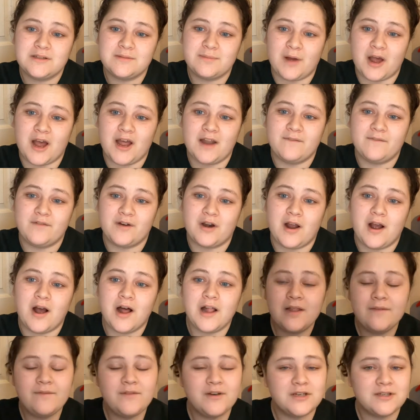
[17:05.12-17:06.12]
spot for
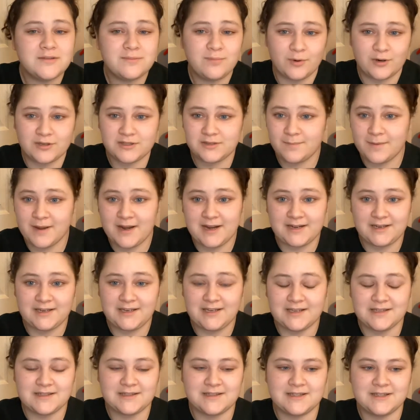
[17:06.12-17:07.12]
all of your sports betting
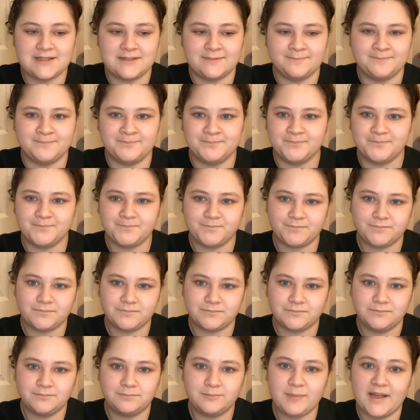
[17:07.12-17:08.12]
needs.
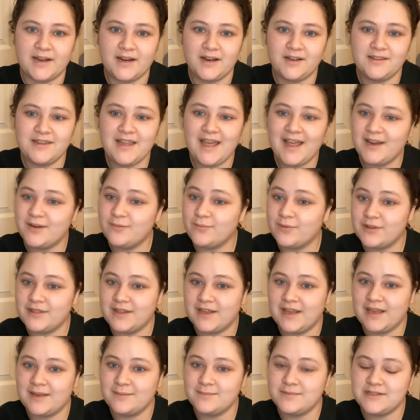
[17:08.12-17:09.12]
BetOnline, where the
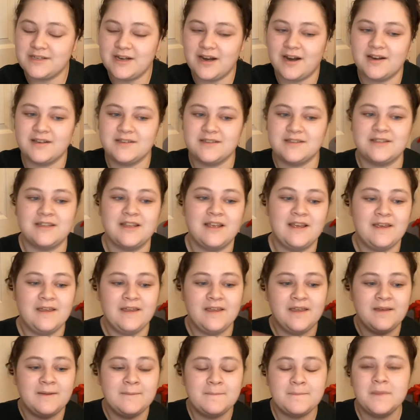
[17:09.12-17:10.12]
game starts.
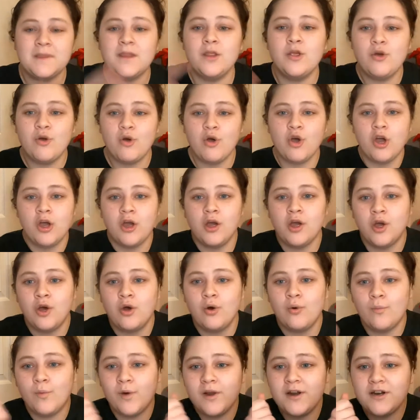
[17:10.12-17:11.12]

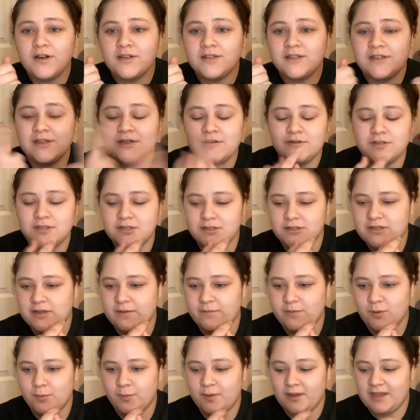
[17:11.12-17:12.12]
Winners and losers
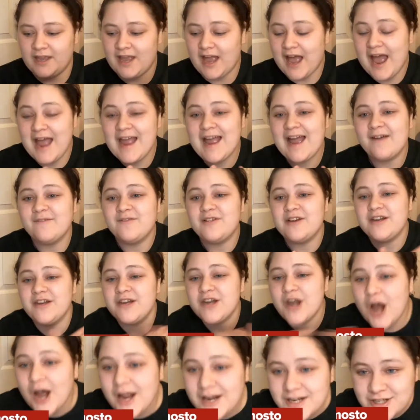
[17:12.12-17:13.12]
of the week. I have
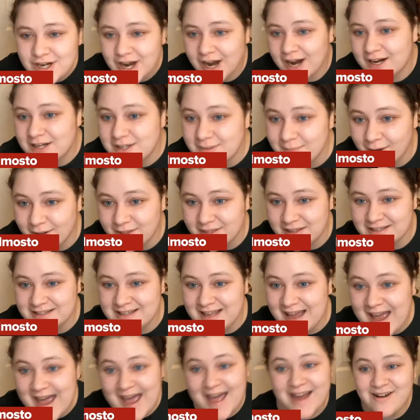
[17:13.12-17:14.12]
not talked about this
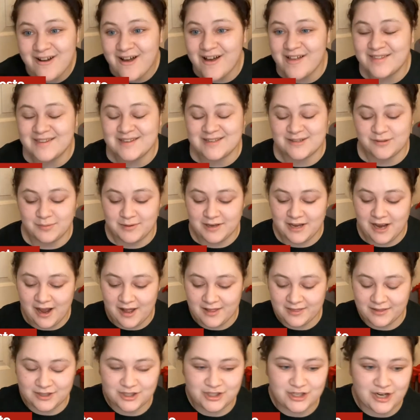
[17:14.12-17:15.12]
at all this week
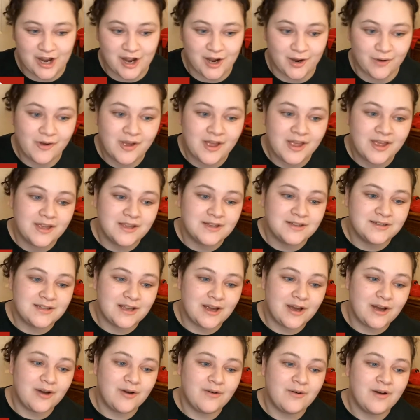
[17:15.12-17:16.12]
on the show.
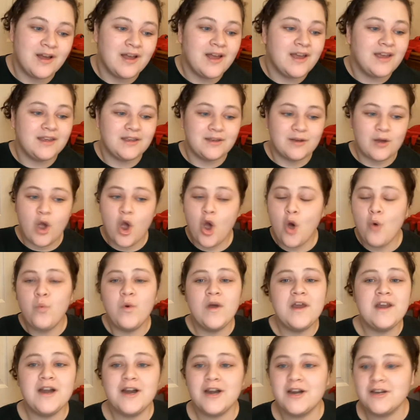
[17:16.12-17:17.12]
So,
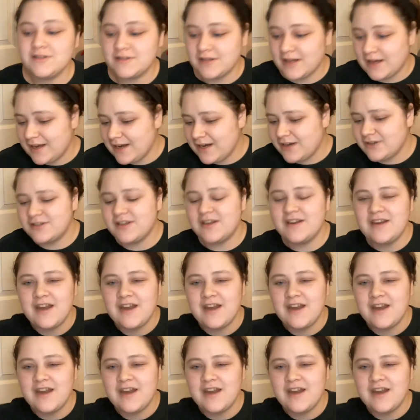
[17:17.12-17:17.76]
winners, here's